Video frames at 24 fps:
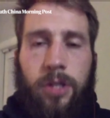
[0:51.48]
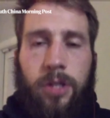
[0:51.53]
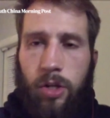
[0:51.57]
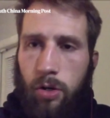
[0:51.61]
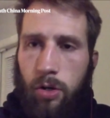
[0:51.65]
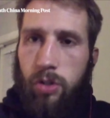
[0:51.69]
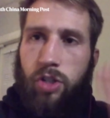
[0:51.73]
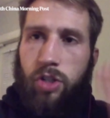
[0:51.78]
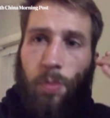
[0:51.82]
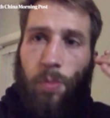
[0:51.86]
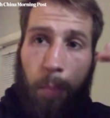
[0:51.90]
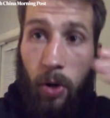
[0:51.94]

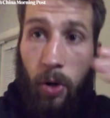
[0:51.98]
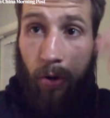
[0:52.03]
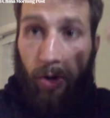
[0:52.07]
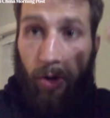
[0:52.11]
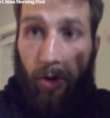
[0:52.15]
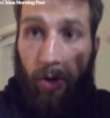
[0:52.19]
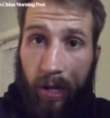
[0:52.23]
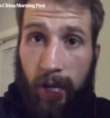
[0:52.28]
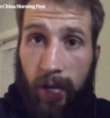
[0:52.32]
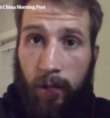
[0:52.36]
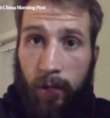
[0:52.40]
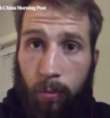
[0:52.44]

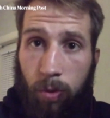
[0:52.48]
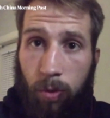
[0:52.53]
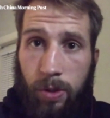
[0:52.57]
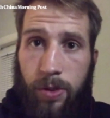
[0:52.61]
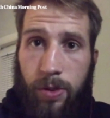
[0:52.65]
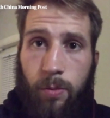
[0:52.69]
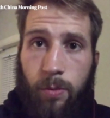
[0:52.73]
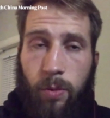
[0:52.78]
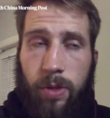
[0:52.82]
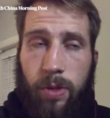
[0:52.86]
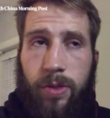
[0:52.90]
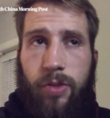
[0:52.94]
sparring in
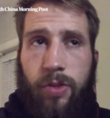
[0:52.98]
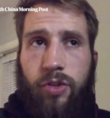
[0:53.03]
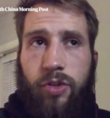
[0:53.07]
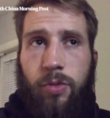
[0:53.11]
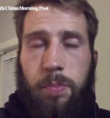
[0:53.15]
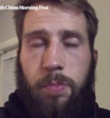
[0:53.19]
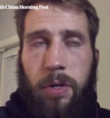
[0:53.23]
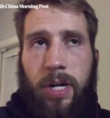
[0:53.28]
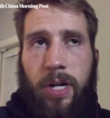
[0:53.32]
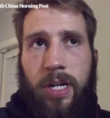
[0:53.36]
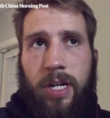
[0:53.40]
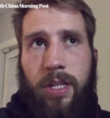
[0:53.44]
with
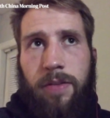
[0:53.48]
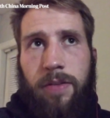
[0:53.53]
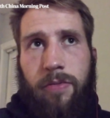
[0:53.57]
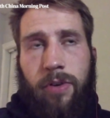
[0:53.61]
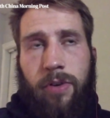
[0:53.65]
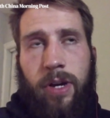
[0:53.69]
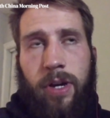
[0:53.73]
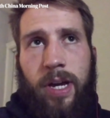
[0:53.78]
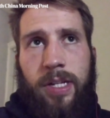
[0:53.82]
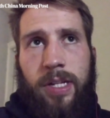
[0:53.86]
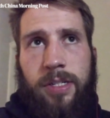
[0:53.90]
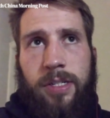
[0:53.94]
super high level
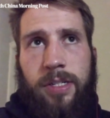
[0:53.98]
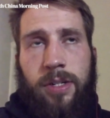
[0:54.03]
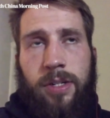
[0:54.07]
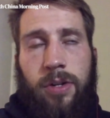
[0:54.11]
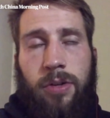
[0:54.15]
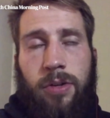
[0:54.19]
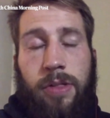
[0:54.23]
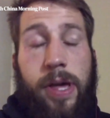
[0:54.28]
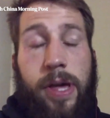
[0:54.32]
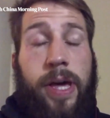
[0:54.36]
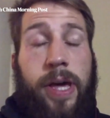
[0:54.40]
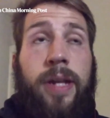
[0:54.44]
guys and
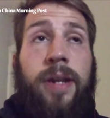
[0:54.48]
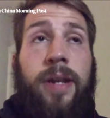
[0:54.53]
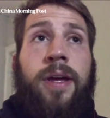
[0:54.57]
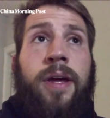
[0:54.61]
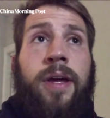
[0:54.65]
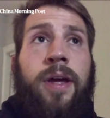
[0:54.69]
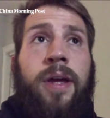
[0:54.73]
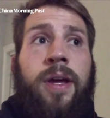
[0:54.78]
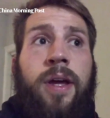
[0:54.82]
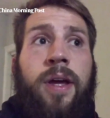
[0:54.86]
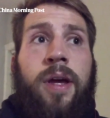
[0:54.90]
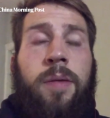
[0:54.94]
all that.
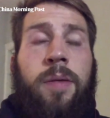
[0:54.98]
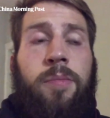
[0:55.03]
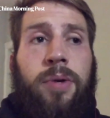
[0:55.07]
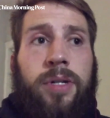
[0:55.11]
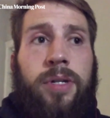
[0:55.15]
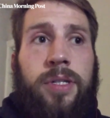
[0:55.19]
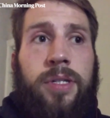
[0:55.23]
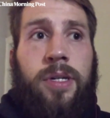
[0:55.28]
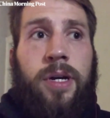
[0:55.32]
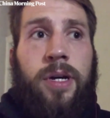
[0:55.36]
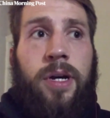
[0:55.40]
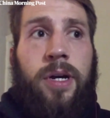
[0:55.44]

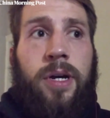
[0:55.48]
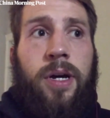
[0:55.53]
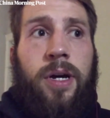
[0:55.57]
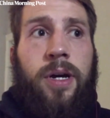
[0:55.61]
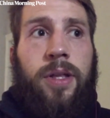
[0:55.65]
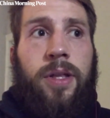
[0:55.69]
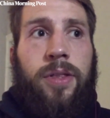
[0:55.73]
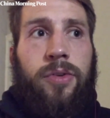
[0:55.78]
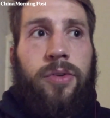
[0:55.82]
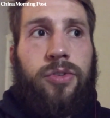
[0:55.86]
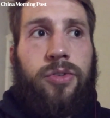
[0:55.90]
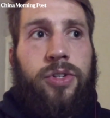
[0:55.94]
But
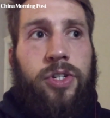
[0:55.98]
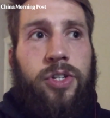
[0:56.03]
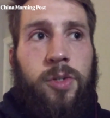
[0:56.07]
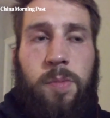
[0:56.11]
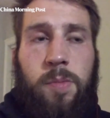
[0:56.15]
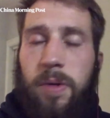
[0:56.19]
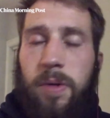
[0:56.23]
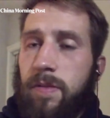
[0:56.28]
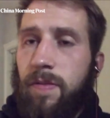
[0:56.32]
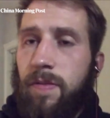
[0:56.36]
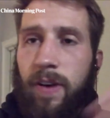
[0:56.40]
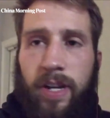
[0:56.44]
there's just
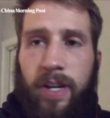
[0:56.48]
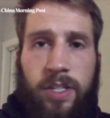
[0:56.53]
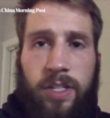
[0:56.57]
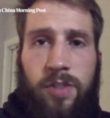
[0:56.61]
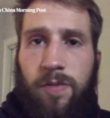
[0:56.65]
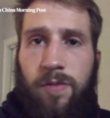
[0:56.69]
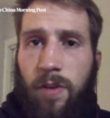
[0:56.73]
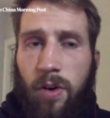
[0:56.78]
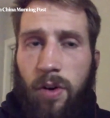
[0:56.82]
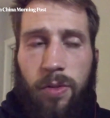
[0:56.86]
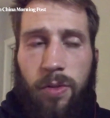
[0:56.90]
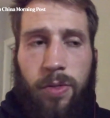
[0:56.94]
been fights
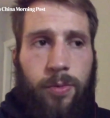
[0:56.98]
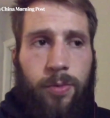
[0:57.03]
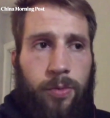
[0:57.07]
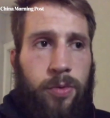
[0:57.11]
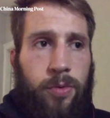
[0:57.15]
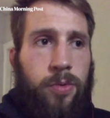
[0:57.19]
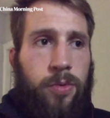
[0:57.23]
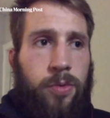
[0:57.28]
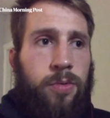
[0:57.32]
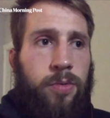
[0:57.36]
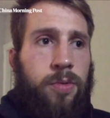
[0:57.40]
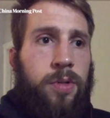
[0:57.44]
fall
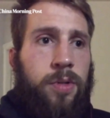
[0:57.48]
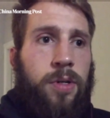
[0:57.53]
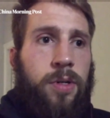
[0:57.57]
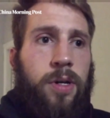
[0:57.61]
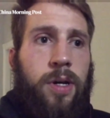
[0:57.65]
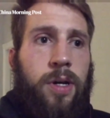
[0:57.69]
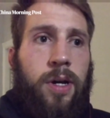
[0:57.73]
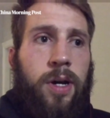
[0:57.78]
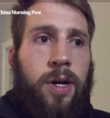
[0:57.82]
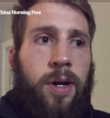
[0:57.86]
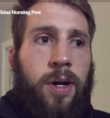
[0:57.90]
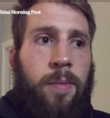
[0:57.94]
through.
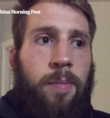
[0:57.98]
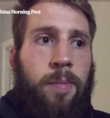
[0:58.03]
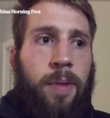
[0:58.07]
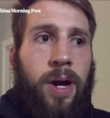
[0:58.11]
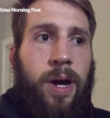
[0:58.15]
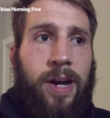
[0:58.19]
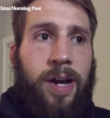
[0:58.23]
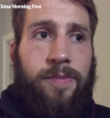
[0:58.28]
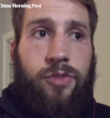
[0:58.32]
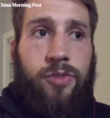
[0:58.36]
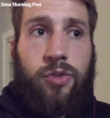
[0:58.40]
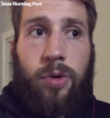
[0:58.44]

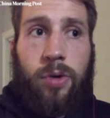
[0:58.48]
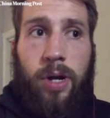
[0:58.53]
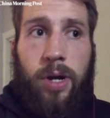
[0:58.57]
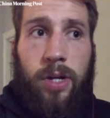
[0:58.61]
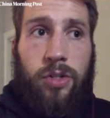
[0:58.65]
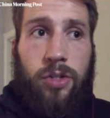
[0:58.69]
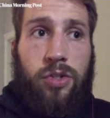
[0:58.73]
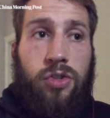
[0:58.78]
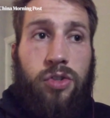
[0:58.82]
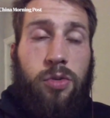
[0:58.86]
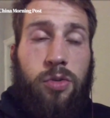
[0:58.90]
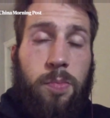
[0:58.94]
I've
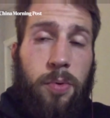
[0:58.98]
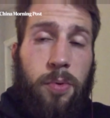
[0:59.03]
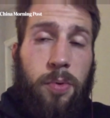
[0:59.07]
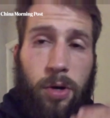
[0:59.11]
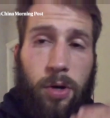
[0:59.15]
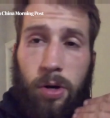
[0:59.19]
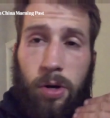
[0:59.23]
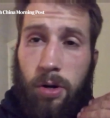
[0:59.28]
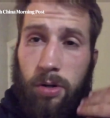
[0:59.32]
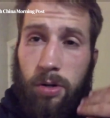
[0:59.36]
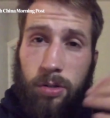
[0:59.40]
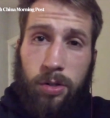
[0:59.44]
tried super
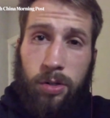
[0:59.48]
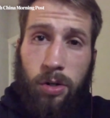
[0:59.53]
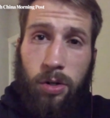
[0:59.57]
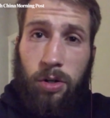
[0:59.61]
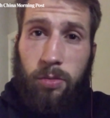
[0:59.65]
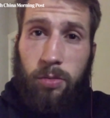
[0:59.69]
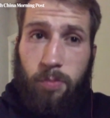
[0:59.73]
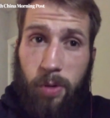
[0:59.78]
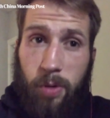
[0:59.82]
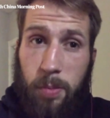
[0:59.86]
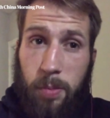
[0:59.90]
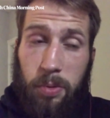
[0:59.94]
hard,
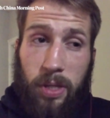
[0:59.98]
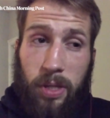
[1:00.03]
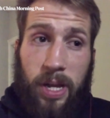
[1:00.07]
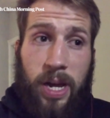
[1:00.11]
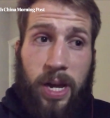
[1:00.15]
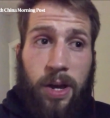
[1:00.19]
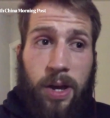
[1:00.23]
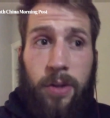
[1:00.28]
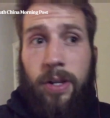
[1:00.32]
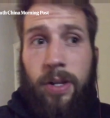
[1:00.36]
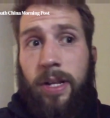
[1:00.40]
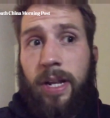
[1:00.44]
called people
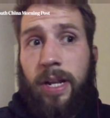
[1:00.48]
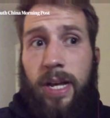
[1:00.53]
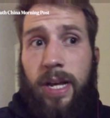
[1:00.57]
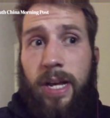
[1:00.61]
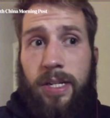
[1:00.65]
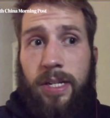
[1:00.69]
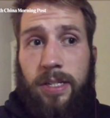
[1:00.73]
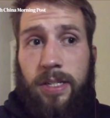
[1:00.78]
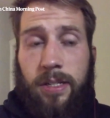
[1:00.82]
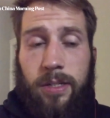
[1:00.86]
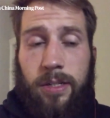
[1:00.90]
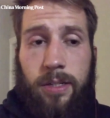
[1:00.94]
out. It
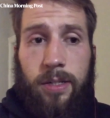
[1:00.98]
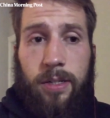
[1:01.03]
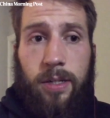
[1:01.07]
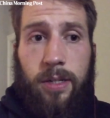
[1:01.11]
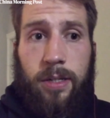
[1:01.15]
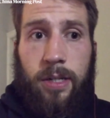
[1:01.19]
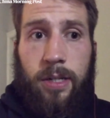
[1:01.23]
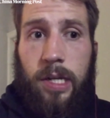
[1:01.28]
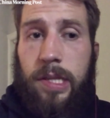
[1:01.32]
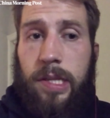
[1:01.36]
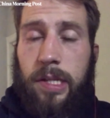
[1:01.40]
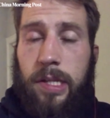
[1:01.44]
hasn't,
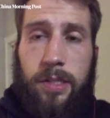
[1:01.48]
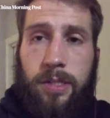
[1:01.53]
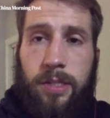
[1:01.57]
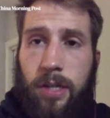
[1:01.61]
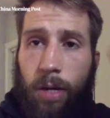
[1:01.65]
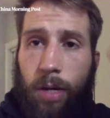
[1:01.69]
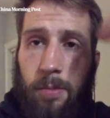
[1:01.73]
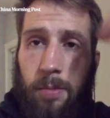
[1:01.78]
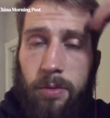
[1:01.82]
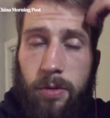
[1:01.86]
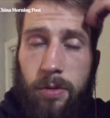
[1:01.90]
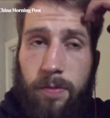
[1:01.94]
nothing's
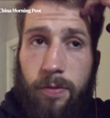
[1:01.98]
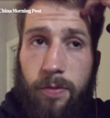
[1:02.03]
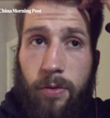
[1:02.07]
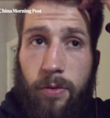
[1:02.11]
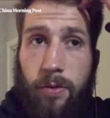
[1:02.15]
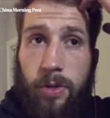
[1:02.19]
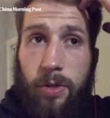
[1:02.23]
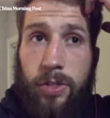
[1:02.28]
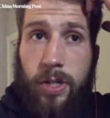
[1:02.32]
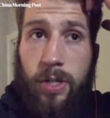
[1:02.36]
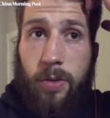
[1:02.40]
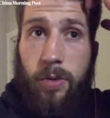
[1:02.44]
come to
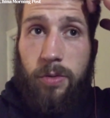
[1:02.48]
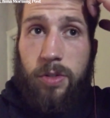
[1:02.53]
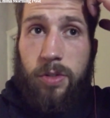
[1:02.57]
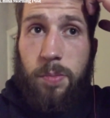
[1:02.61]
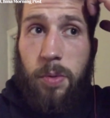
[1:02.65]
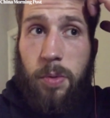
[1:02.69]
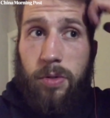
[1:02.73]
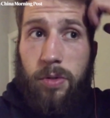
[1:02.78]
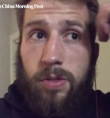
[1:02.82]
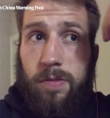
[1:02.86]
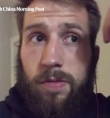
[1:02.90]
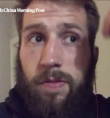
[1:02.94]
fruition. I was
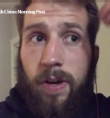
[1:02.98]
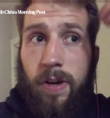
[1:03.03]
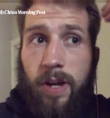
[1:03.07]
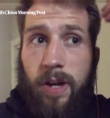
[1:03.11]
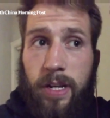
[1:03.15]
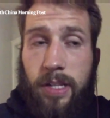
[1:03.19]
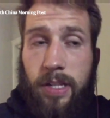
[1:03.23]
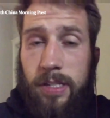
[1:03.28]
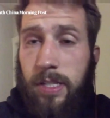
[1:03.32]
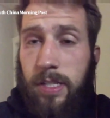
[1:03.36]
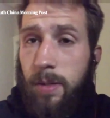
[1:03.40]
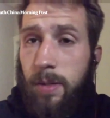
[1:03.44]
supposed to
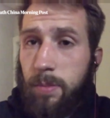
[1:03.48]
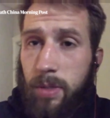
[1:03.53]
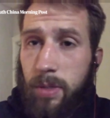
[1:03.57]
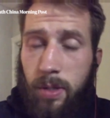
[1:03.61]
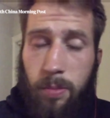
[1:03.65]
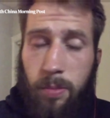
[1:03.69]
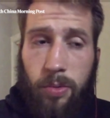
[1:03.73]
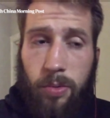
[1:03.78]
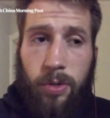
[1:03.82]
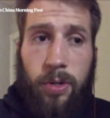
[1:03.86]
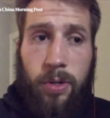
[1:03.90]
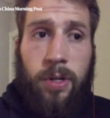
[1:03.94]
fight in
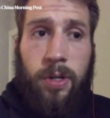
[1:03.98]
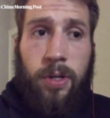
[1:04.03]
September